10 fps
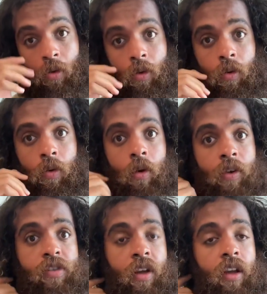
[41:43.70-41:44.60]
All
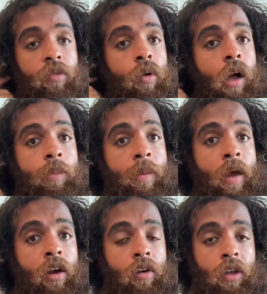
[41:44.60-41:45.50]
right, you guys. Well, I'll be
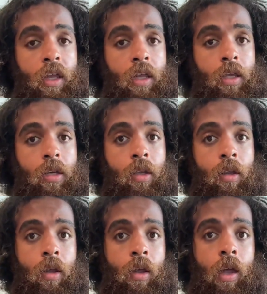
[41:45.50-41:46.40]
back on again.
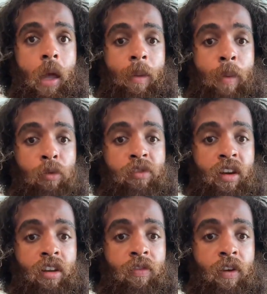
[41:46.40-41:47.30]
I'll be
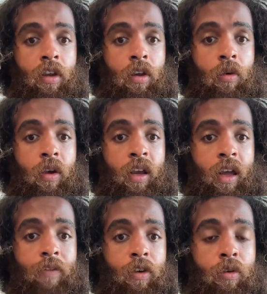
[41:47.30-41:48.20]
posting this video, and I
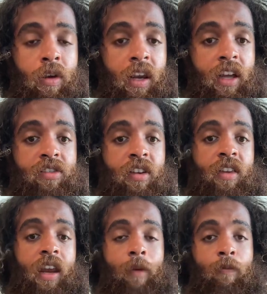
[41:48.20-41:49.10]
have a new
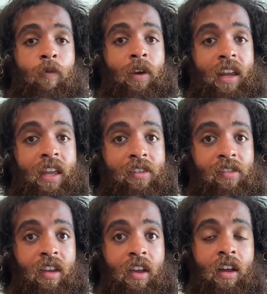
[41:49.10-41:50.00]
collection that I've
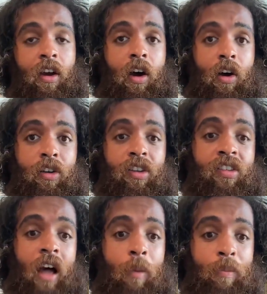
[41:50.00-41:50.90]
released called
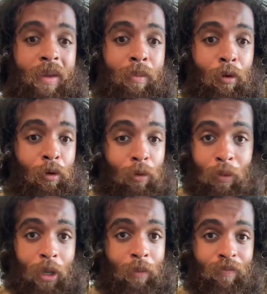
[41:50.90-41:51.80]
Zombie
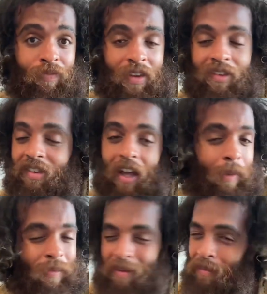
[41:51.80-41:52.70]
Mercury.
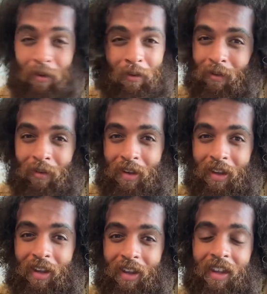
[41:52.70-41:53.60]
Zombie
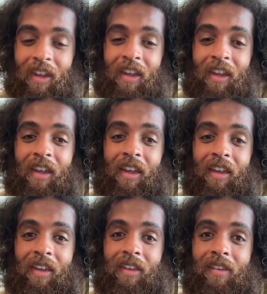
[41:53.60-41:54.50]
Mercury
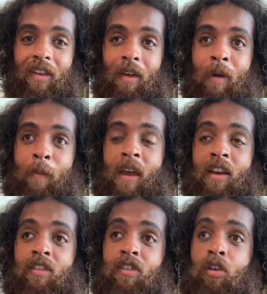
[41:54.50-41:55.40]
is uh, I
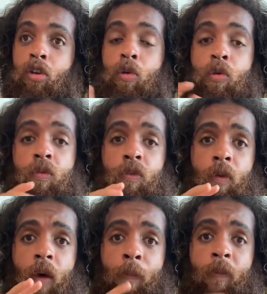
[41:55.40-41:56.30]
made two
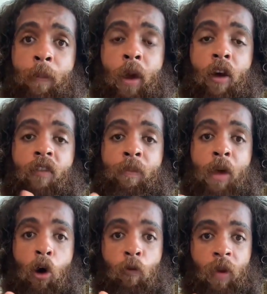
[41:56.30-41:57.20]
a, a pair of
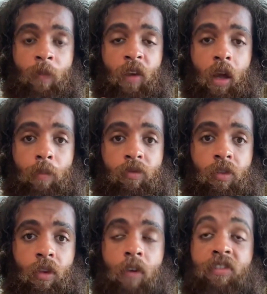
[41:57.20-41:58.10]
male flip
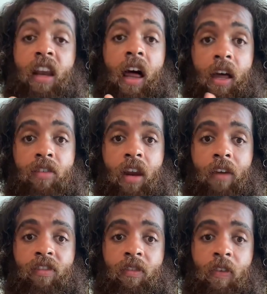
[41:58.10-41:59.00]
flops or uh, slides, and
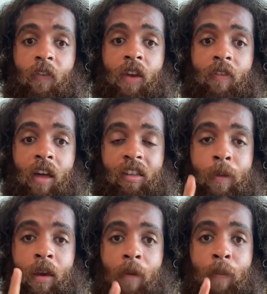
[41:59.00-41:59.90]
I flip flops. I
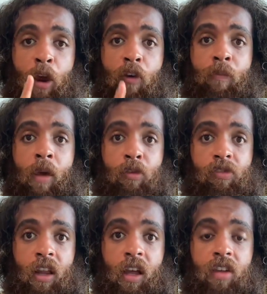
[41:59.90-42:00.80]
made a pair of male
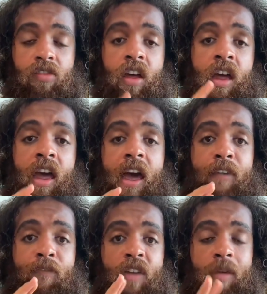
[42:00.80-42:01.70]
slides
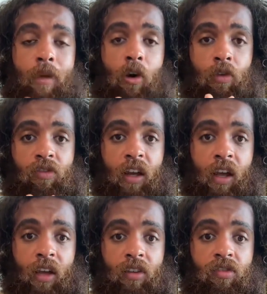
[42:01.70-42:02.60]
and female
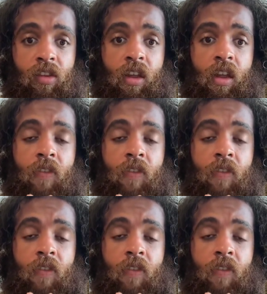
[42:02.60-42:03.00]
slides.